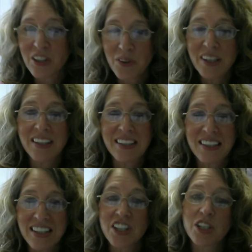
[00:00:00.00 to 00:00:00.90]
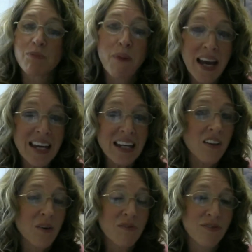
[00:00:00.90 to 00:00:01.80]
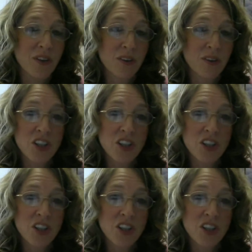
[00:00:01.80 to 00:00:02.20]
doing the dishes, made all the food.